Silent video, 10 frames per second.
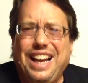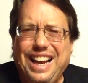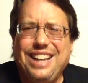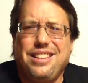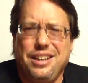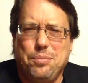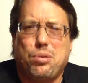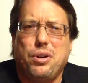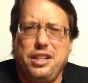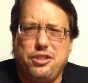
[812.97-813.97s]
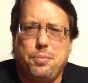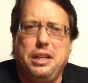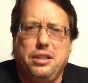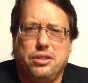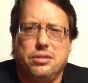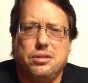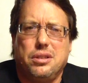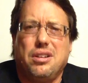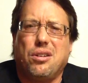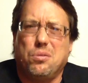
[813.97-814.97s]
I think pretty
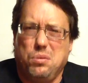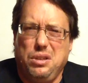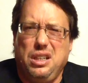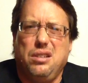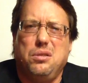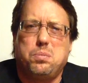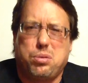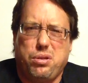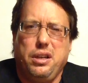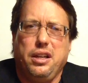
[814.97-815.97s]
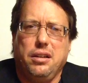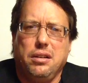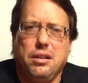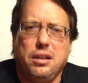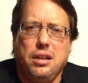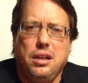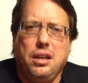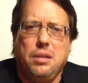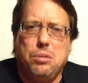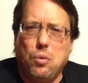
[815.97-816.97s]
speeches are real pretty.
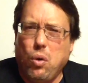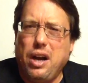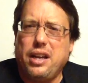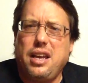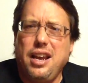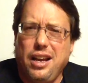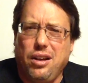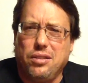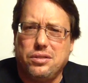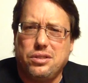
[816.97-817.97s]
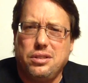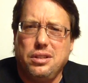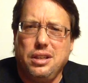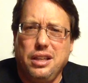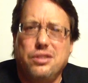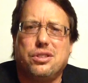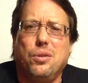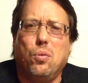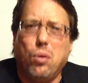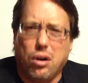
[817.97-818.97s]
But what counts is
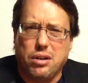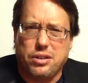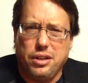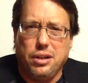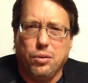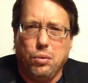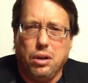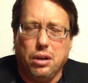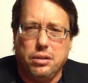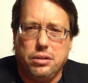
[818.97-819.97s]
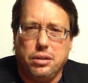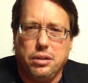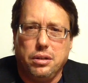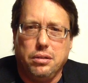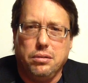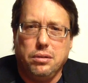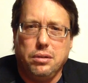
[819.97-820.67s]
the work that you're willing to do.